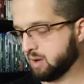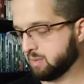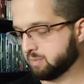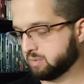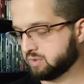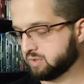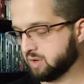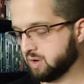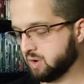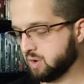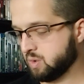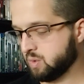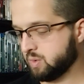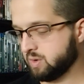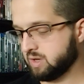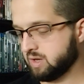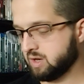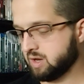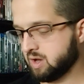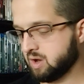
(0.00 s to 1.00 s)
So,
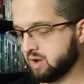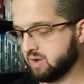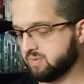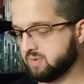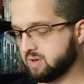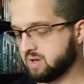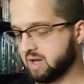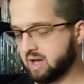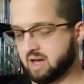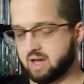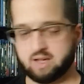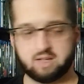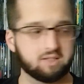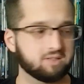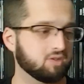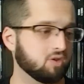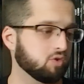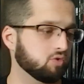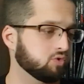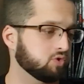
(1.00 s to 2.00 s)
you know, if you
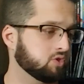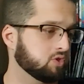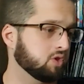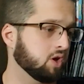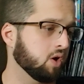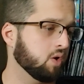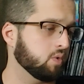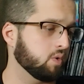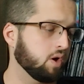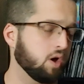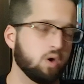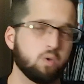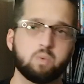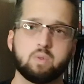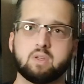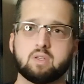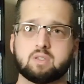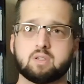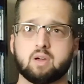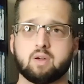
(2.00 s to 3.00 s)
guys don't own
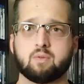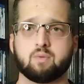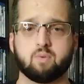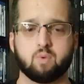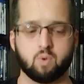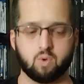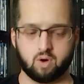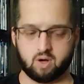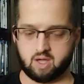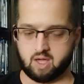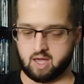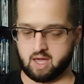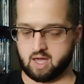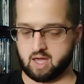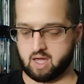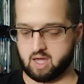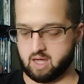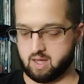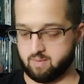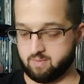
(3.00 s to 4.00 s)
this on
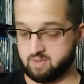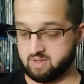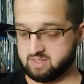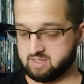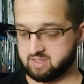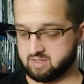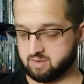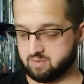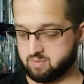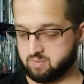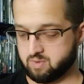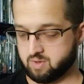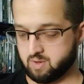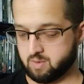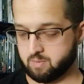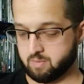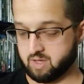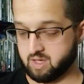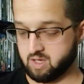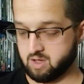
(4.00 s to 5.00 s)
4K, if this is a
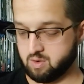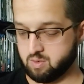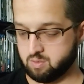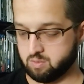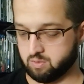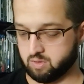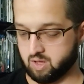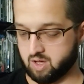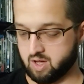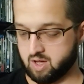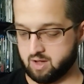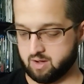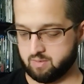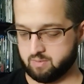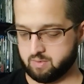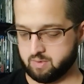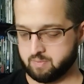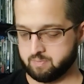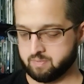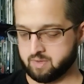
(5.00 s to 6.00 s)
film that you
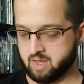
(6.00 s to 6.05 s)
love,